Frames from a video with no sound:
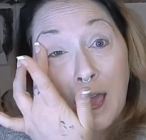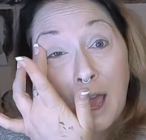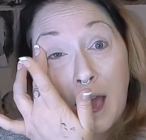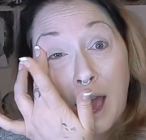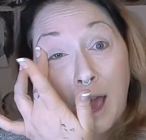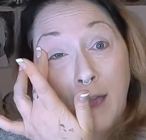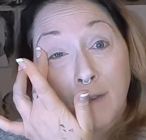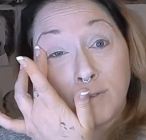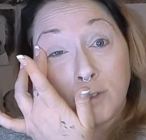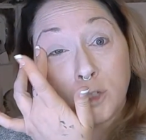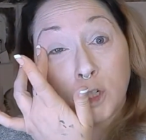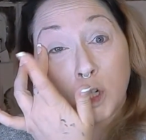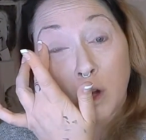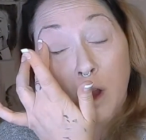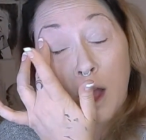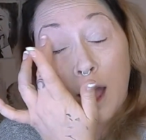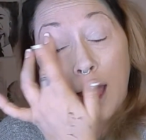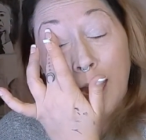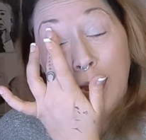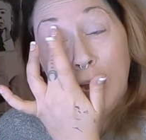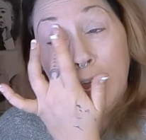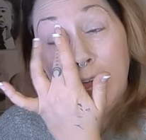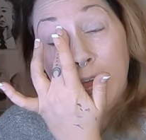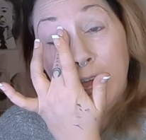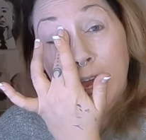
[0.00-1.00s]
I've
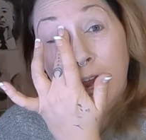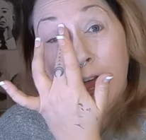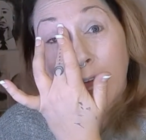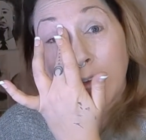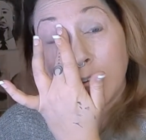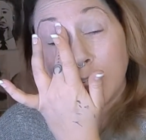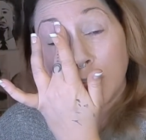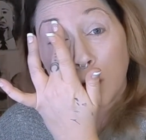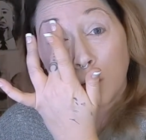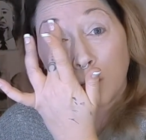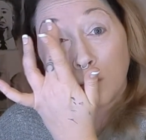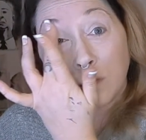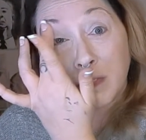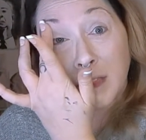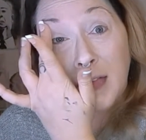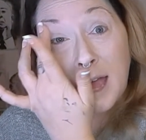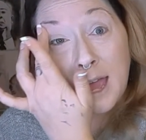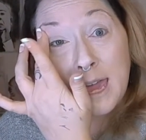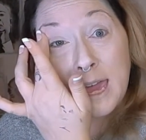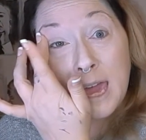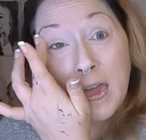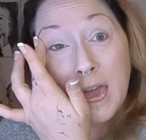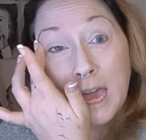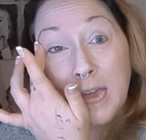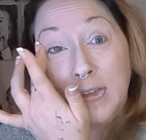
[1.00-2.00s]
tried it. I don't
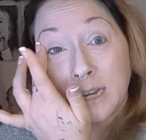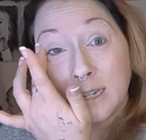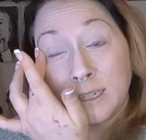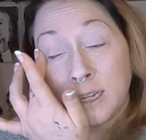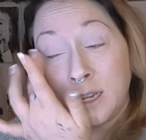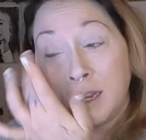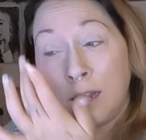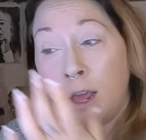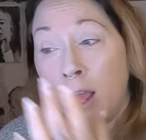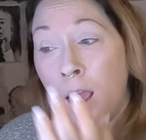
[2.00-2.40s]
like it.